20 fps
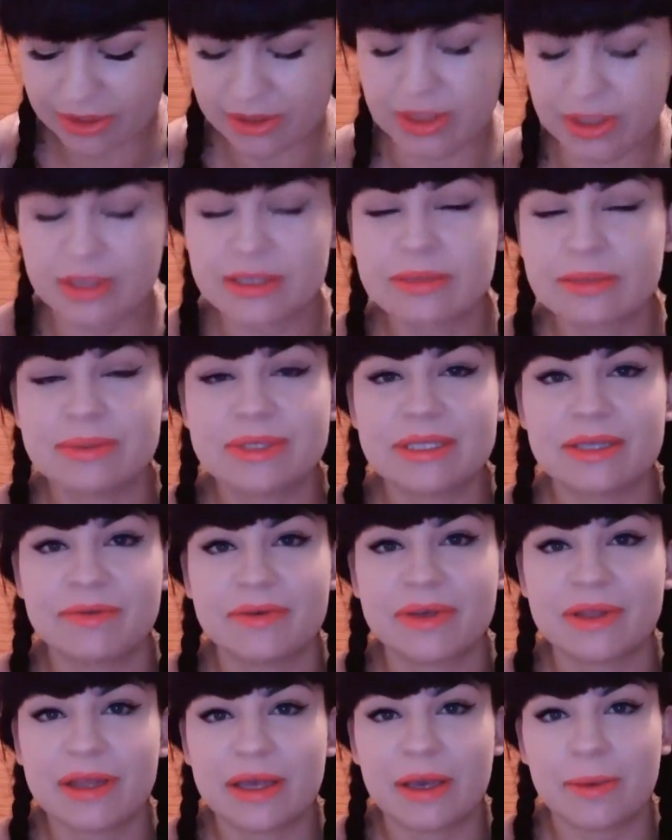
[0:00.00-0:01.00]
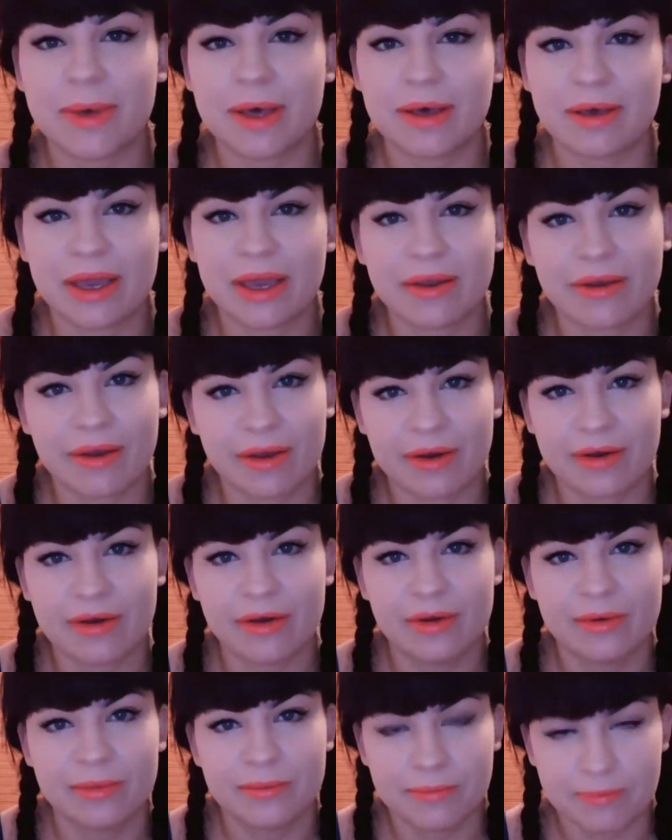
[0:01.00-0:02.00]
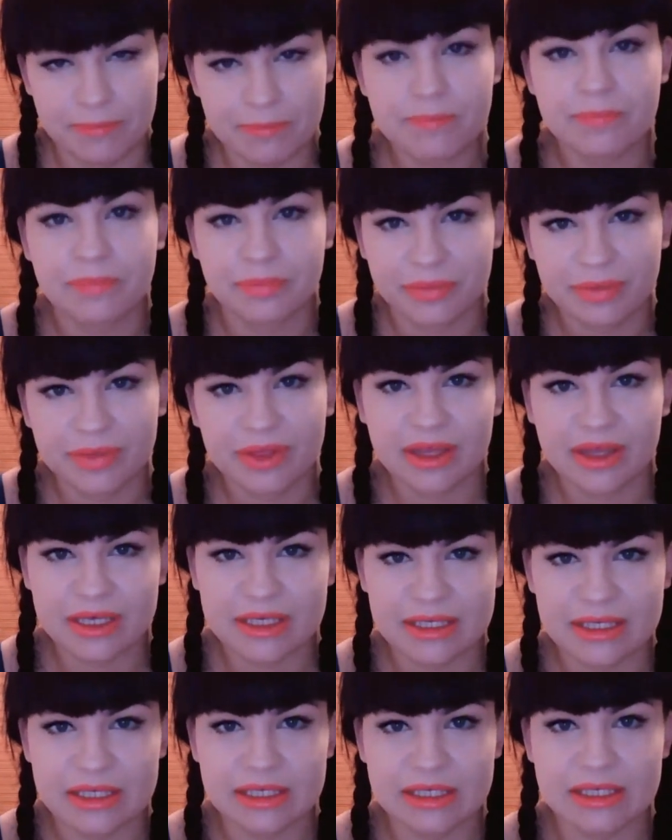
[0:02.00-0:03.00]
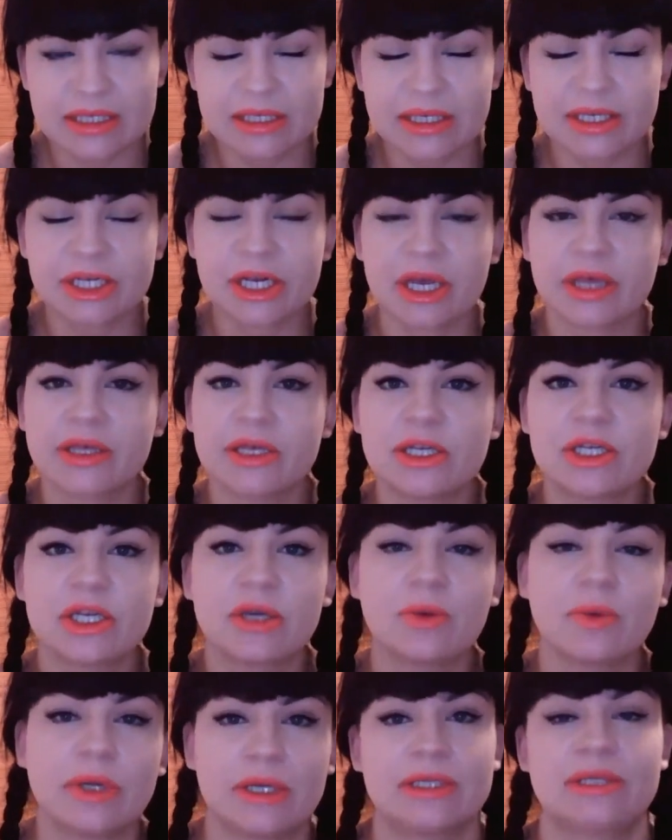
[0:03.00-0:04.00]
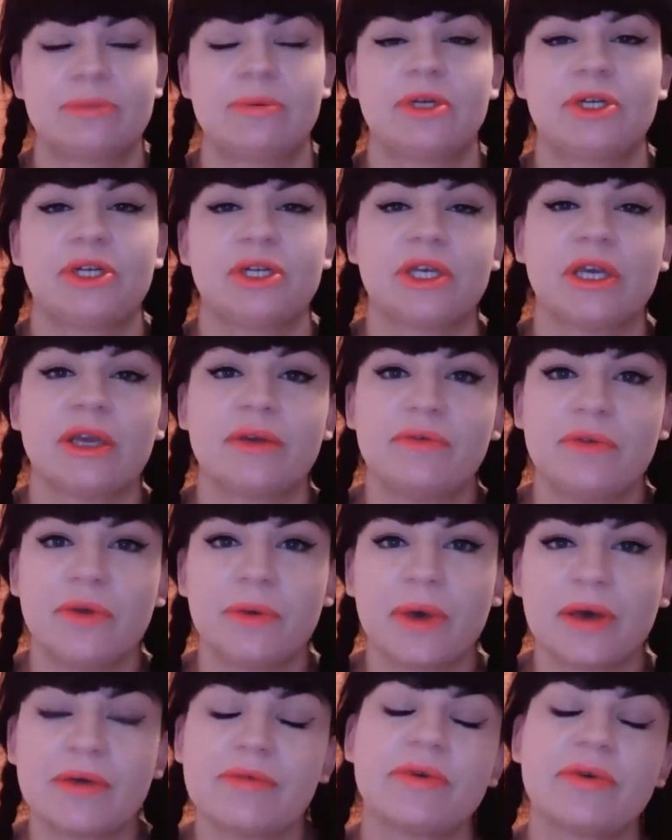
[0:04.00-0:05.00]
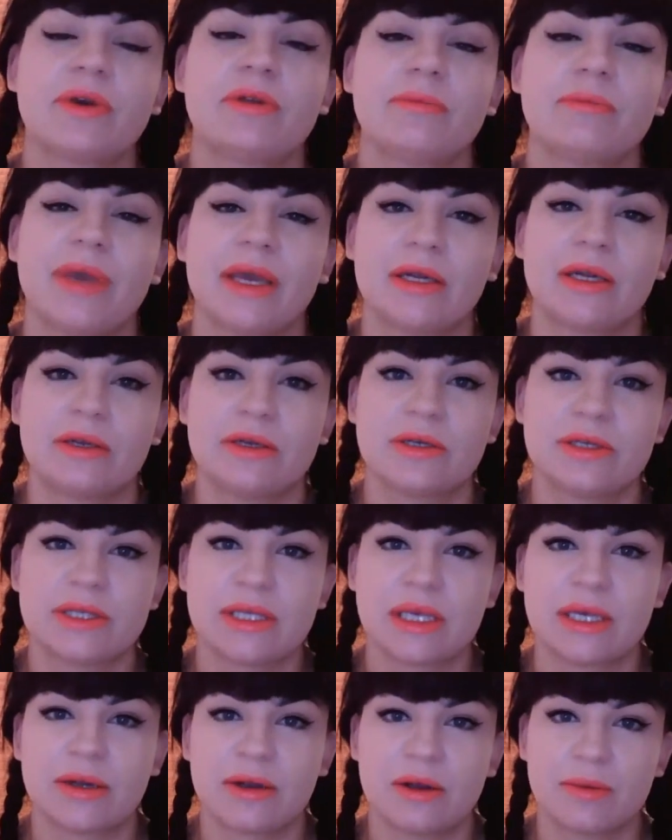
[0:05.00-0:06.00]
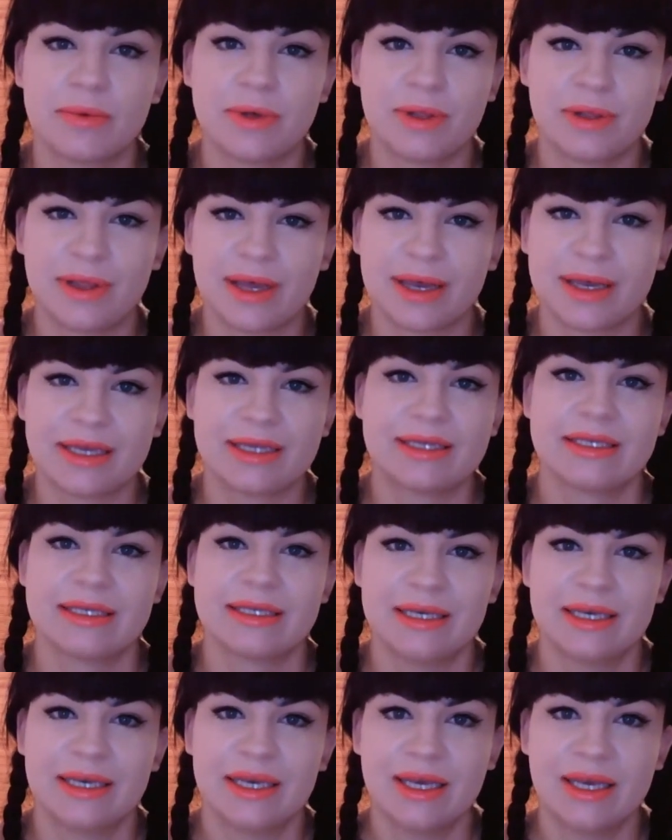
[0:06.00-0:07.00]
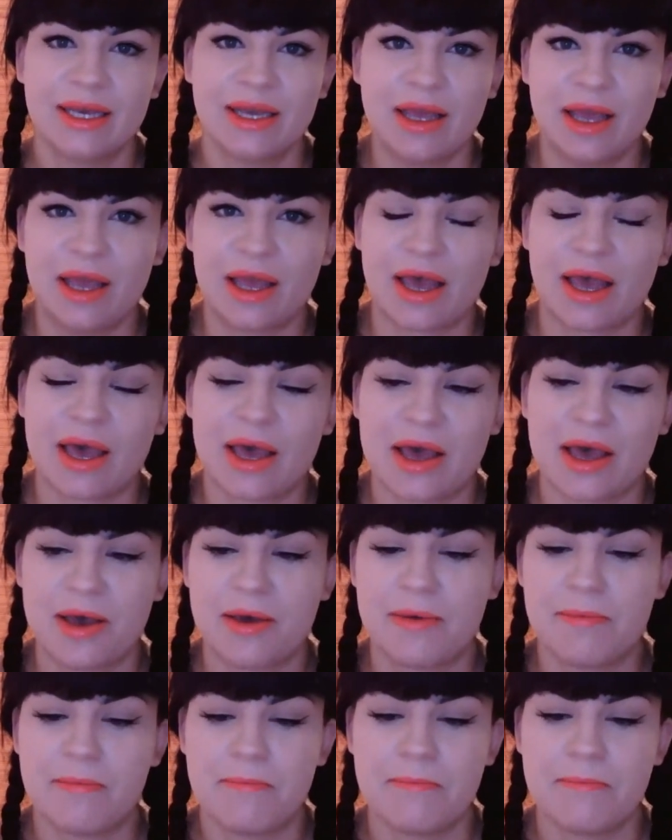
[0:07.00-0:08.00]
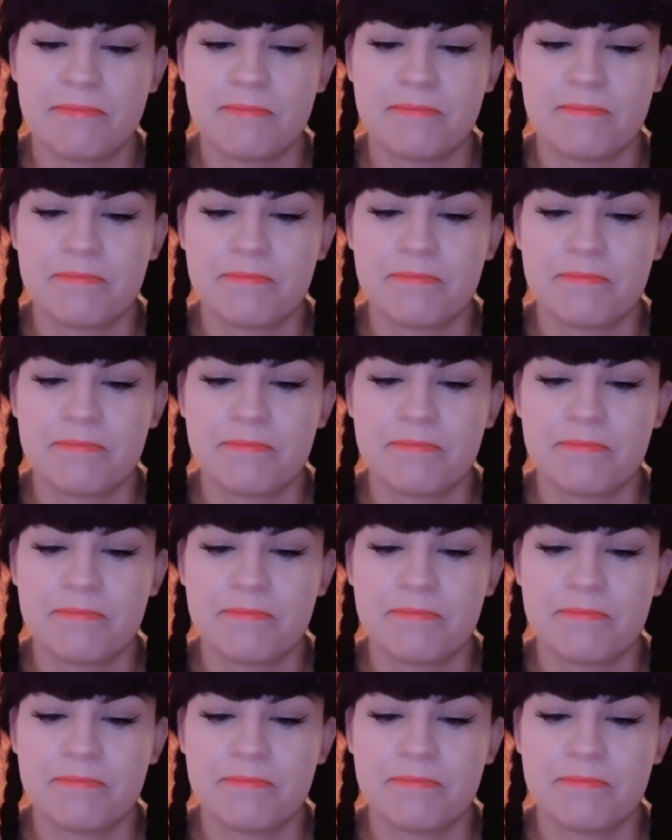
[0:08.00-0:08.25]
to talk specifically about anger because this is a challenging one, especially if you have good manners and are polite. Um,